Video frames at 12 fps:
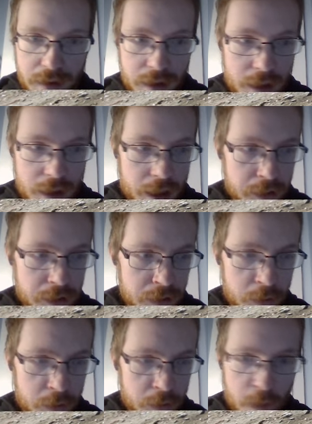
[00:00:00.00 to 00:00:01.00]
I don't know
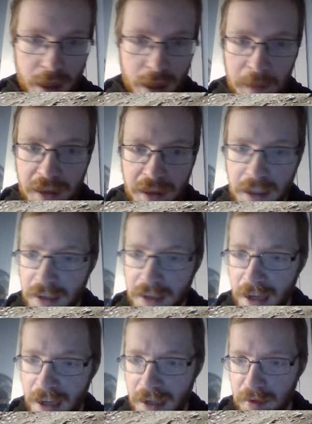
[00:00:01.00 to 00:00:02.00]
why I'm thinking
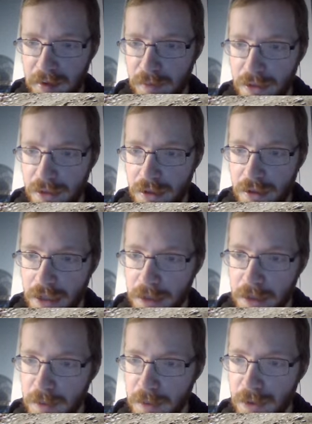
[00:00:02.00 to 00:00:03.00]
Talas, but I could be
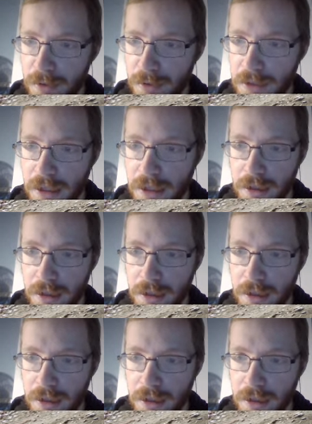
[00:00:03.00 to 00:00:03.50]
wrong here.